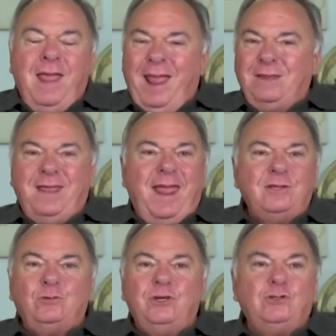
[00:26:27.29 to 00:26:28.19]
and
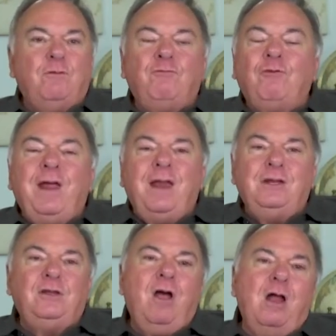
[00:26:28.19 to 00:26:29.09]
cancer is your
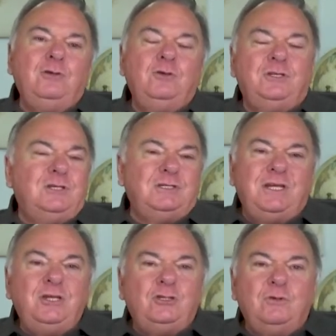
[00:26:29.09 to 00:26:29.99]
friend and God used it to
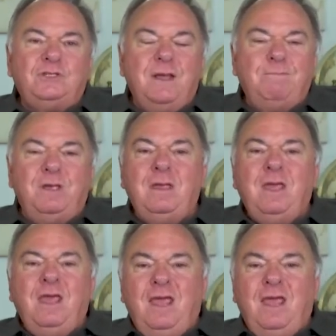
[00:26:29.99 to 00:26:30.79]
teach you something.